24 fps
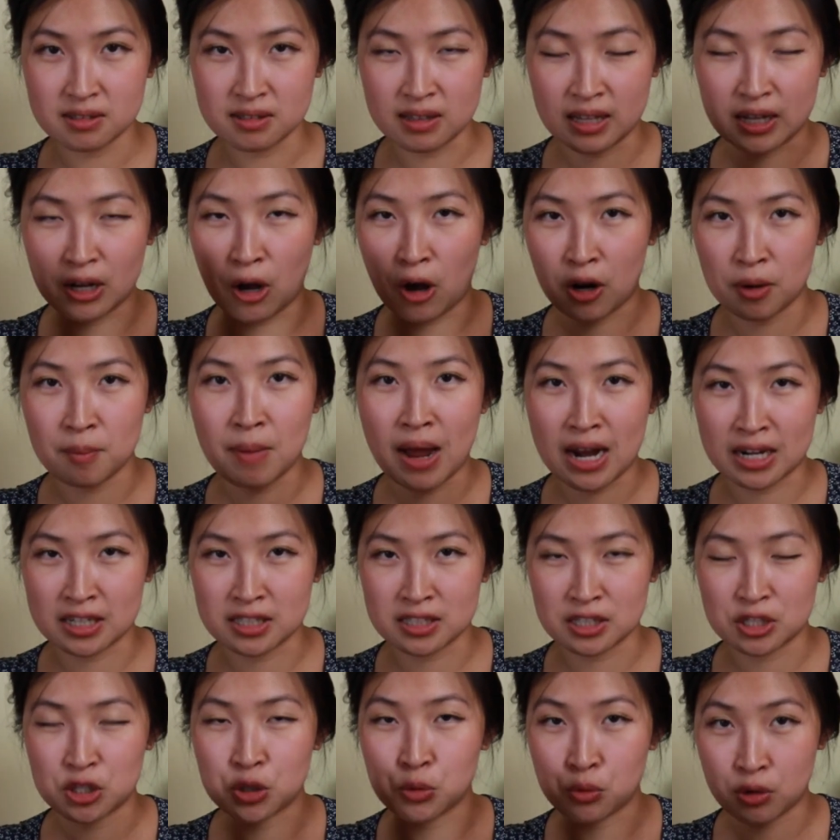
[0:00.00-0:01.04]
Like
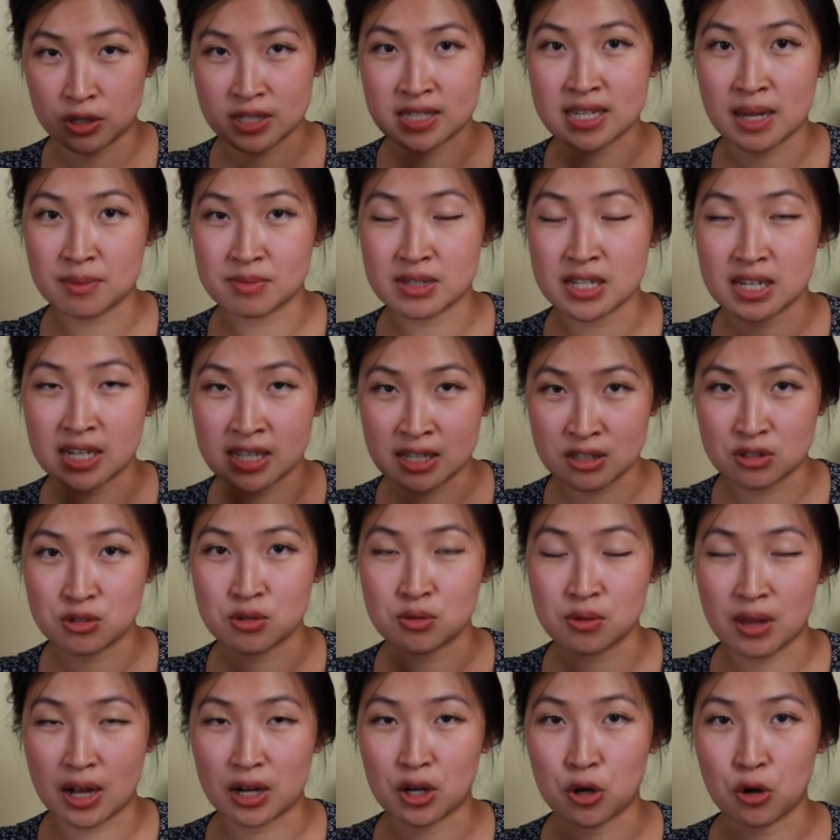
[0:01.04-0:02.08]
automatically, you were accepted
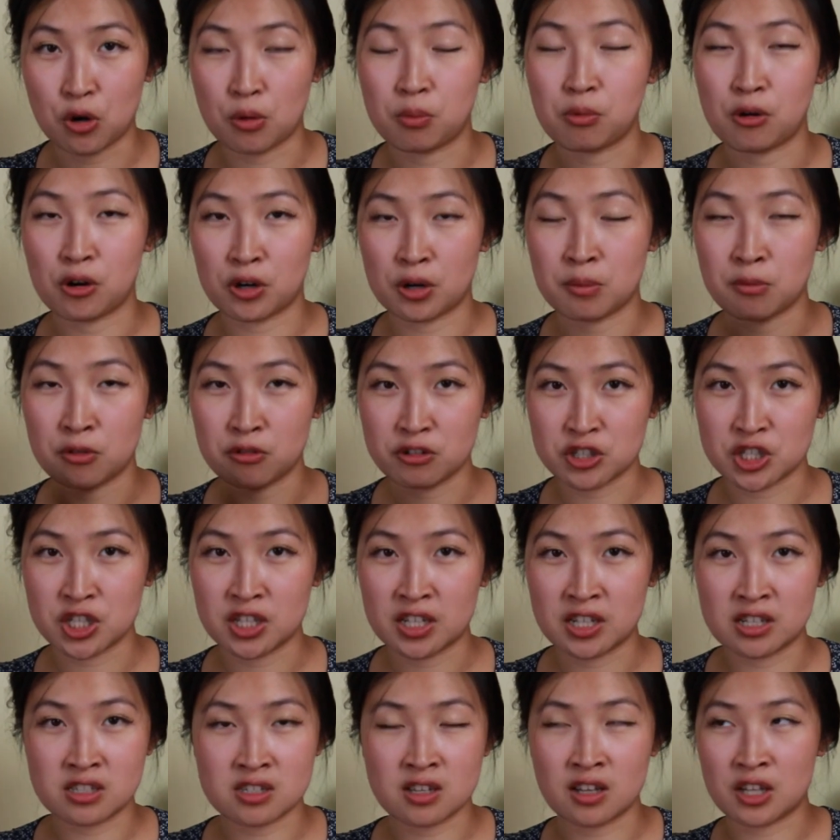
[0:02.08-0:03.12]
into that co-op program
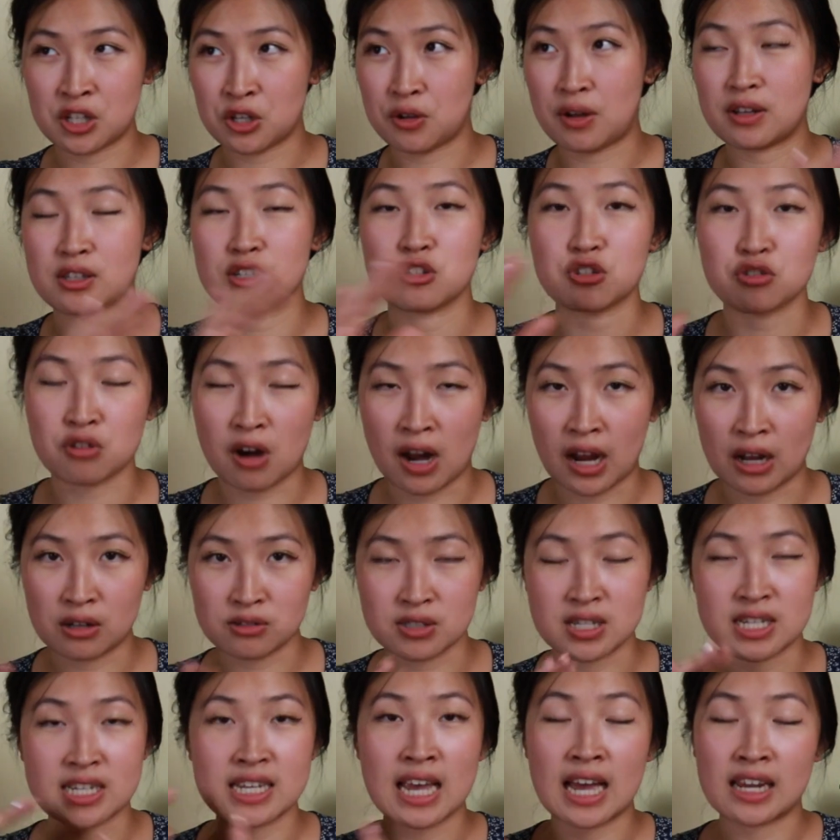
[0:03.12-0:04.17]
originally. It's not like you had to try out
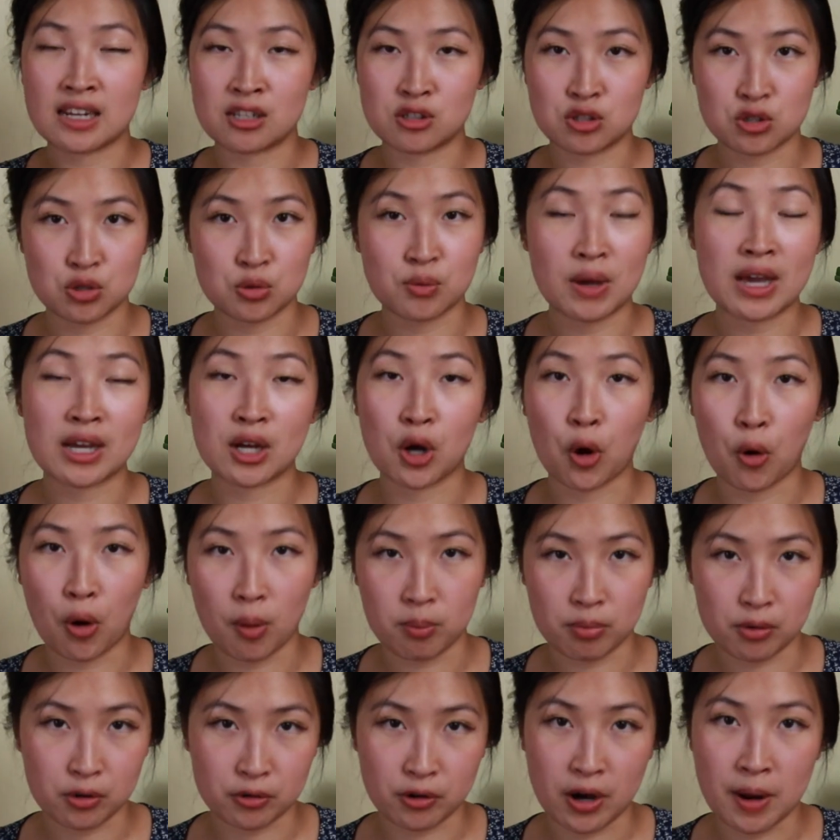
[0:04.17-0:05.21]
to get into a co-op
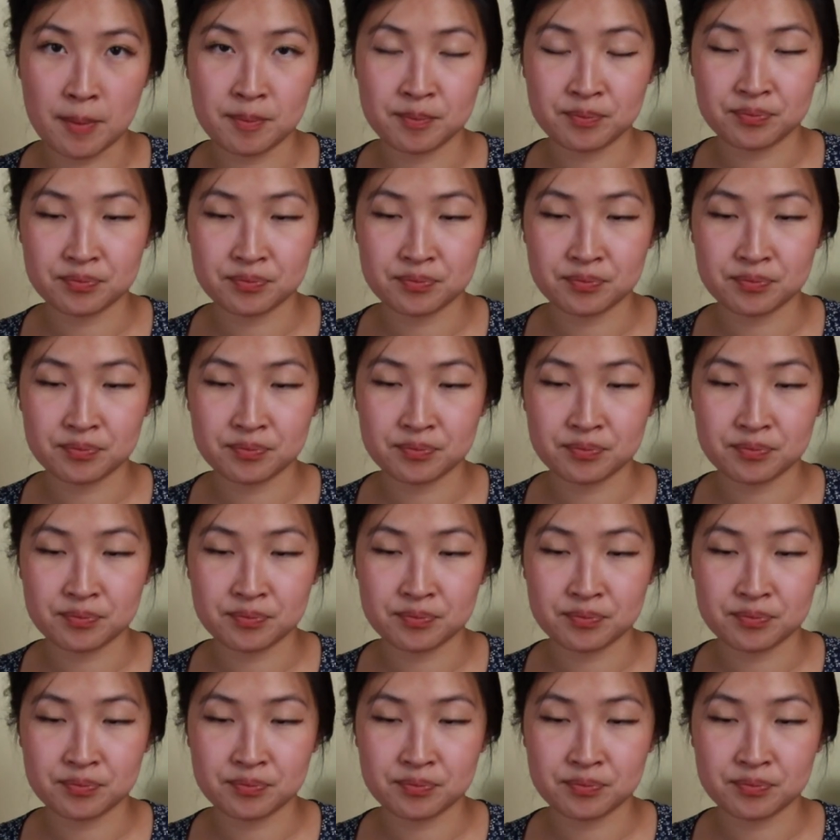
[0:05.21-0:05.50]
program.